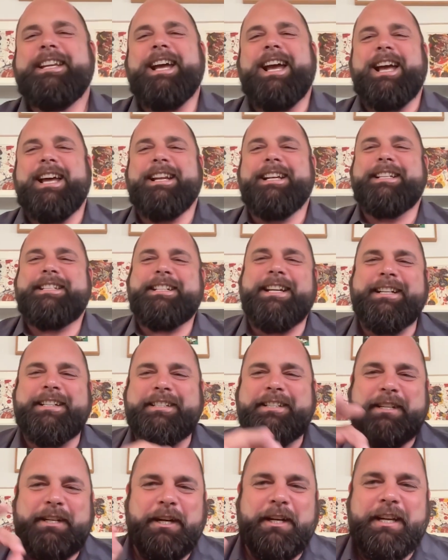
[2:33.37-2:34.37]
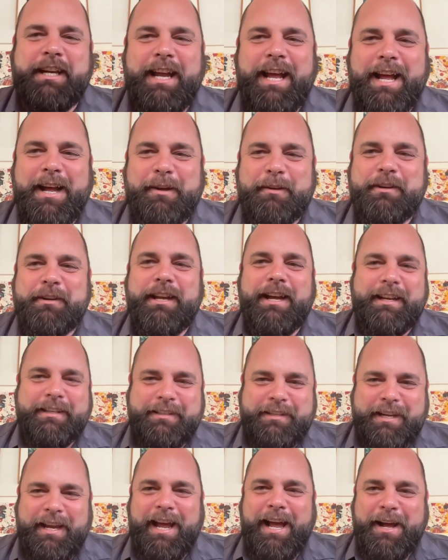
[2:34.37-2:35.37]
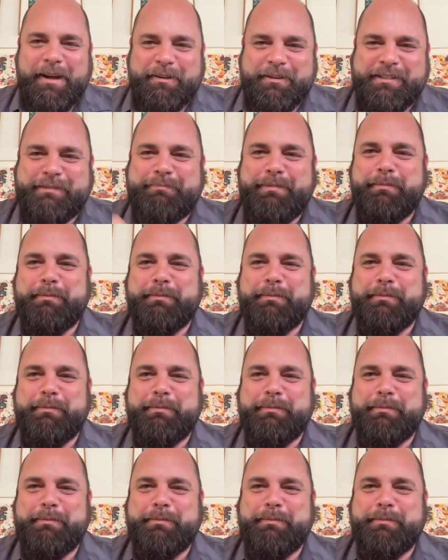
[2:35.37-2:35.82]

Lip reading: Yeah, and it's cacao, not cows.